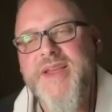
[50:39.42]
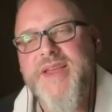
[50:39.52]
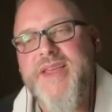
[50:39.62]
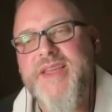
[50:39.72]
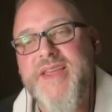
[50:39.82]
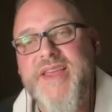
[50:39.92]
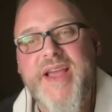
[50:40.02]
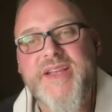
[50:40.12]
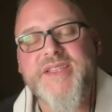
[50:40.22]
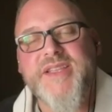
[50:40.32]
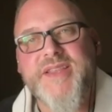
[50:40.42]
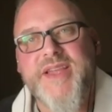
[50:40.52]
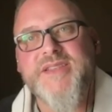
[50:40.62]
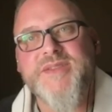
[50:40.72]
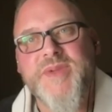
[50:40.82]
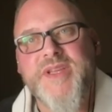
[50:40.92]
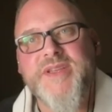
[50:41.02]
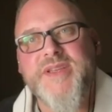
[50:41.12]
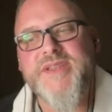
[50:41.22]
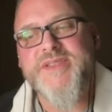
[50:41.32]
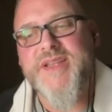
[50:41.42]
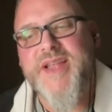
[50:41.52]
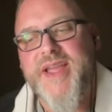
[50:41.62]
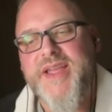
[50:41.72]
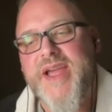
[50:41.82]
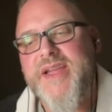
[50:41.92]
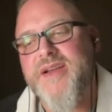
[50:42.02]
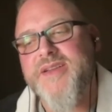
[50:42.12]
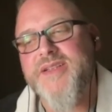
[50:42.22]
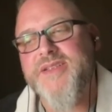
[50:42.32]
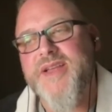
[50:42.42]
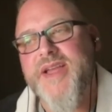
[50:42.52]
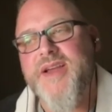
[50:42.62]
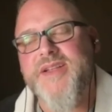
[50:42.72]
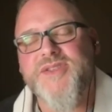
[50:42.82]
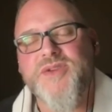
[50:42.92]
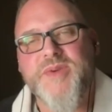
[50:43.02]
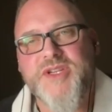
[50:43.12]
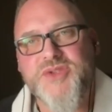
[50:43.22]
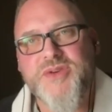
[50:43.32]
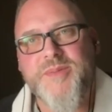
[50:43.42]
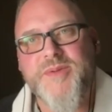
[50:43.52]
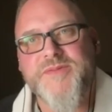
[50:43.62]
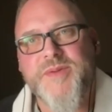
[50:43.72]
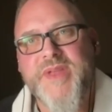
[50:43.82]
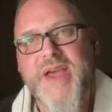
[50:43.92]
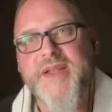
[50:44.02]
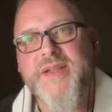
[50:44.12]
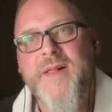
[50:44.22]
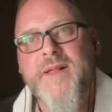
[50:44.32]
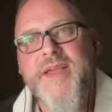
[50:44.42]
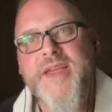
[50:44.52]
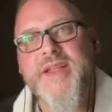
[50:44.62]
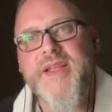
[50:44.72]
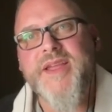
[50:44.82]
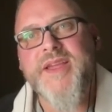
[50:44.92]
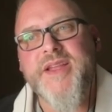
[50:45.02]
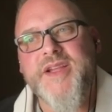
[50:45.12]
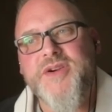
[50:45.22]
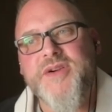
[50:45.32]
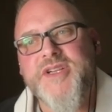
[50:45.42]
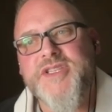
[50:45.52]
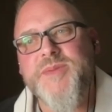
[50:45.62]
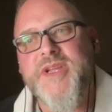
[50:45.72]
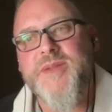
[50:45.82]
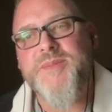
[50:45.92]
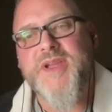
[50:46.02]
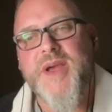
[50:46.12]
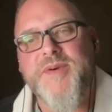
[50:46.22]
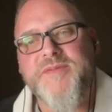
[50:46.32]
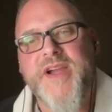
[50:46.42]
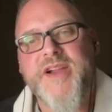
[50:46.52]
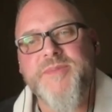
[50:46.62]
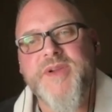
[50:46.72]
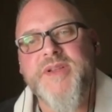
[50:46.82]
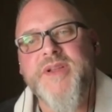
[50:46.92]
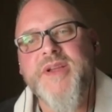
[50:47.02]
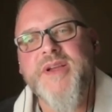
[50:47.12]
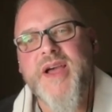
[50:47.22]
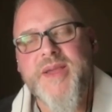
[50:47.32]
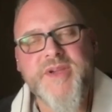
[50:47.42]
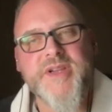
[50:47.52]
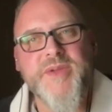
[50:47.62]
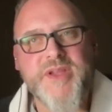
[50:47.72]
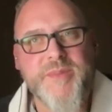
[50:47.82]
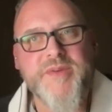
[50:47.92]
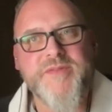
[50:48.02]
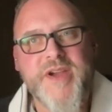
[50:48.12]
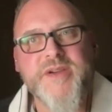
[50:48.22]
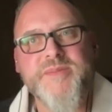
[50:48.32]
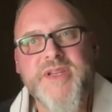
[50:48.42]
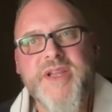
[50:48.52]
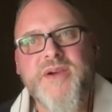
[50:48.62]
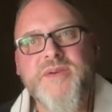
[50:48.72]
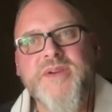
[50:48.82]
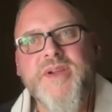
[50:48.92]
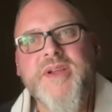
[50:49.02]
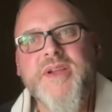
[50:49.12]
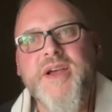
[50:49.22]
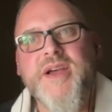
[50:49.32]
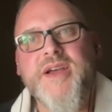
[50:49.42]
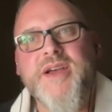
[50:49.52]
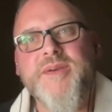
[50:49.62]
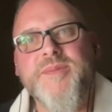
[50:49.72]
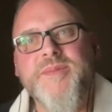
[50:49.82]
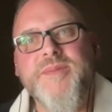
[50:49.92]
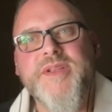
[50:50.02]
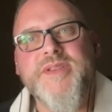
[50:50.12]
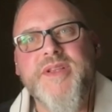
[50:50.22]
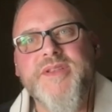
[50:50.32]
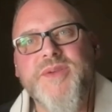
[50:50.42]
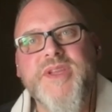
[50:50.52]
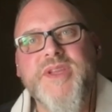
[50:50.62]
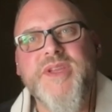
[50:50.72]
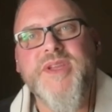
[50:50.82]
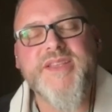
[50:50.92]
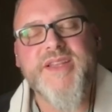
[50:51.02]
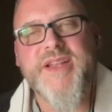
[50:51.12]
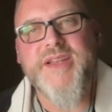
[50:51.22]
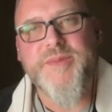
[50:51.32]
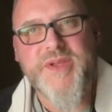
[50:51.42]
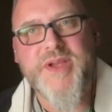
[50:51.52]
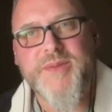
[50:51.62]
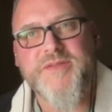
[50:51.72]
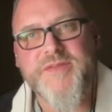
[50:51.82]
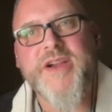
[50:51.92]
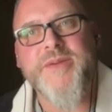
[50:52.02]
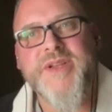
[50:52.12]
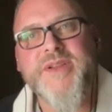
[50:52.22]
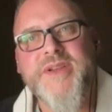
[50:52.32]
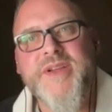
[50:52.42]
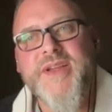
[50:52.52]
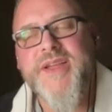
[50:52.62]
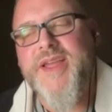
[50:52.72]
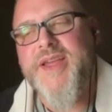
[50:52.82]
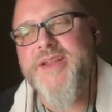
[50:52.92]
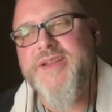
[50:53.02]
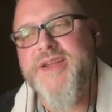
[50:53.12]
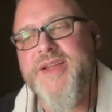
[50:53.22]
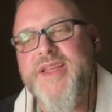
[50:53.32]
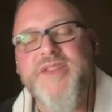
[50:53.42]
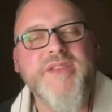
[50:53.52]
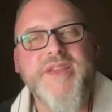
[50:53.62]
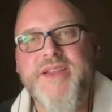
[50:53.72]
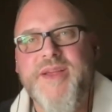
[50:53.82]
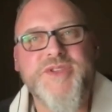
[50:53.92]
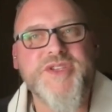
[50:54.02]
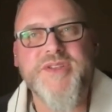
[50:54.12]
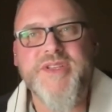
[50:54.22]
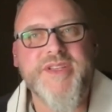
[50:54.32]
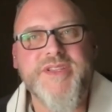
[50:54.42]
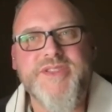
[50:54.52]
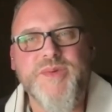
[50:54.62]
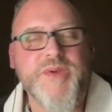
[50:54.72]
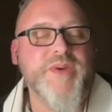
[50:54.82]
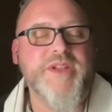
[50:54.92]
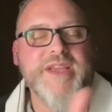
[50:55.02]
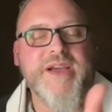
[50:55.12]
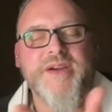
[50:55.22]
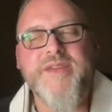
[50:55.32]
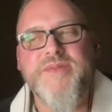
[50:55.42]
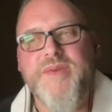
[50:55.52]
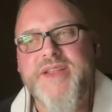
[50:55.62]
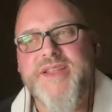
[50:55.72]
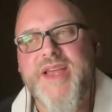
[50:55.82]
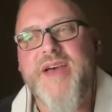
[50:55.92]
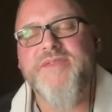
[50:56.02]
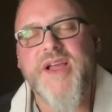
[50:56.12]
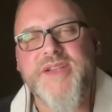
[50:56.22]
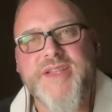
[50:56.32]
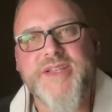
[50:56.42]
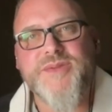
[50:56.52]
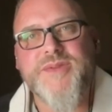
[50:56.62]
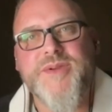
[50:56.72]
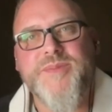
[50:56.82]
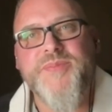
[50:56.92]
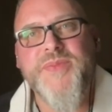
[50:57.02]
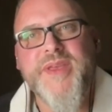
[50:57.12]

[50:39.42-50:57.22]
He actually thanked me. He said, "Hey, I got in so much trouble from that. It encouraged me to become a fireman. I'm going to become a fireman now." And so he did end up becoming a fireman, and I'm sure that he's doing well now. I have lost touch with him.